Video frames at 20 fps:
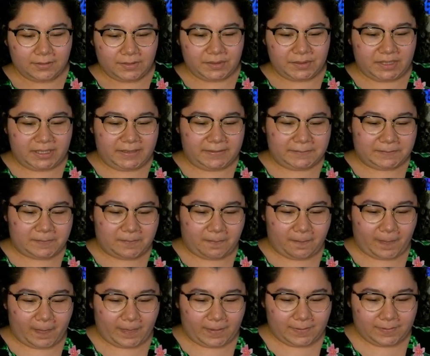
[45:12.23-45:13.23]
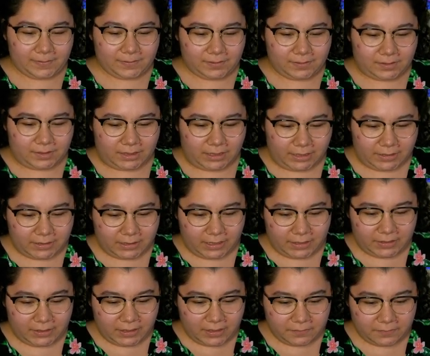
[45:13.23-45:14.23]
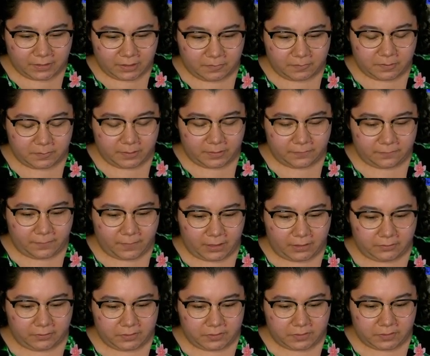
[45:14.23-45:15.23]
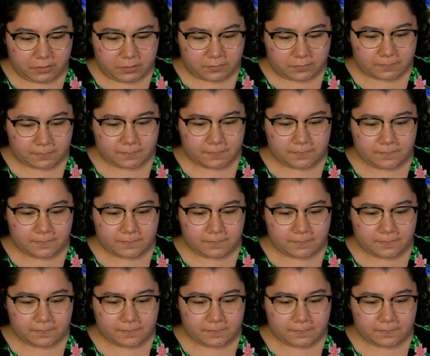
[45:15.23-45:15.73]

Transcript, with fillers: Okay. I think I've come to my final decision.